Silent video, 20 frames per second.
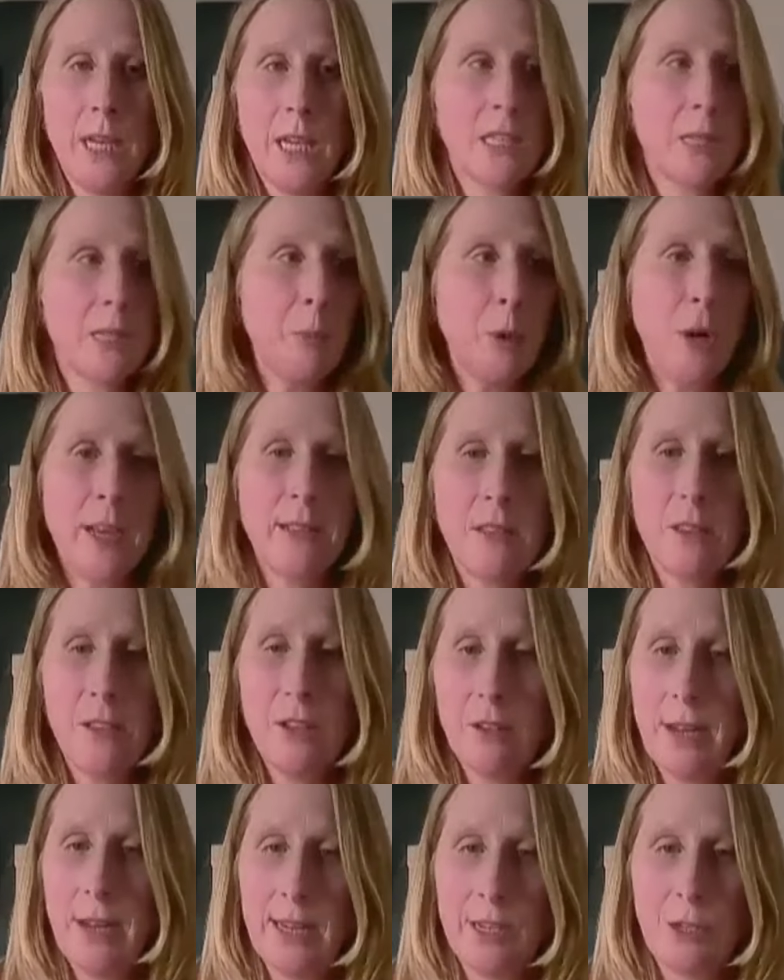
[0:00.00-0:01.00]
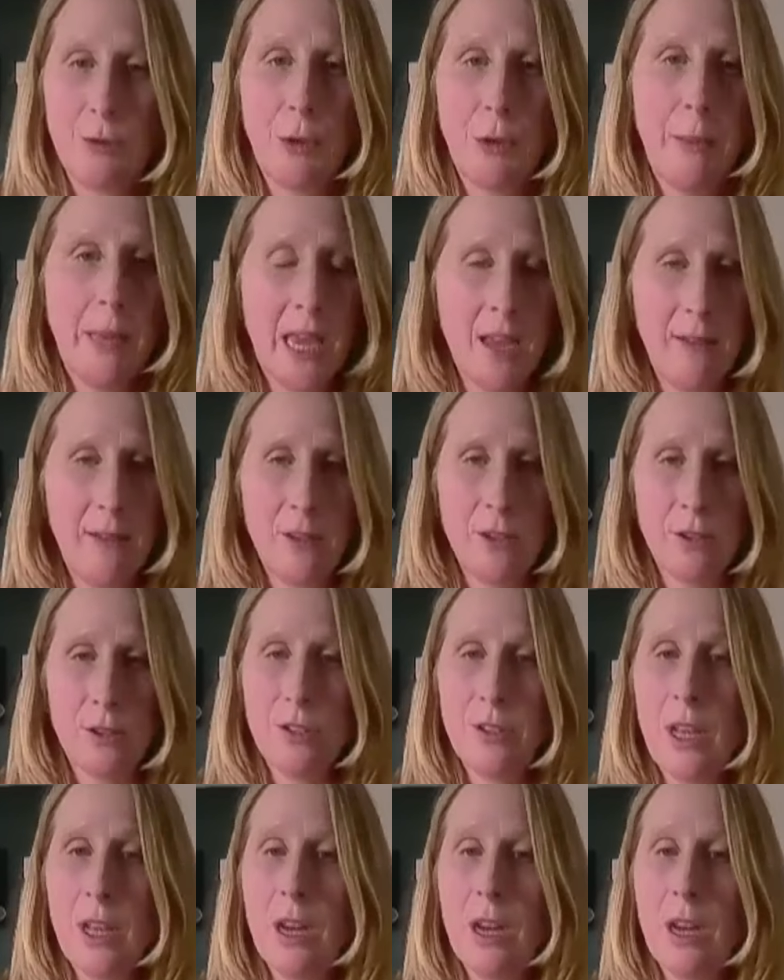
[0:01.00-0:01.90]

express their natural behaviors.